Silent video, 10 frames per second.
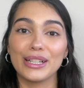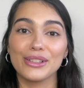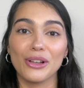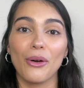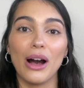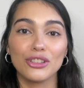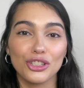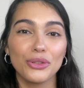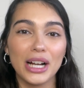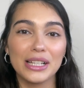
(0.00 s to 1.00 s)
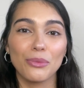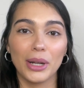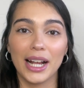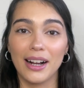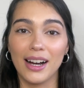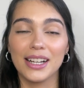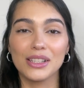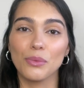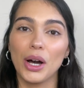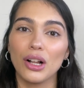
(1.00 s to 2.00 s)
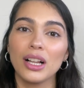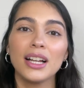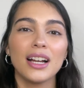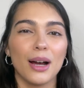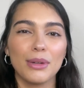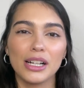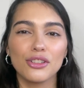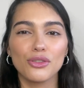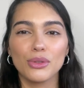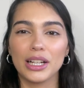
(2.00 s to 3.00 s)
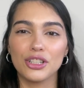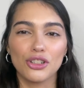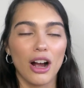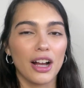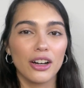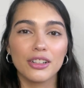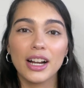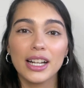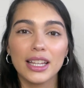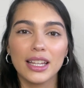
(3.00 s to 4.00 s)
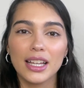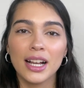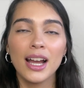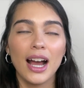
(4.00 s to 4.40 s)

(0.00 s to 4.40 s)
So I'll show you guys what I got as well. I'm not gonna do like a try on or anything.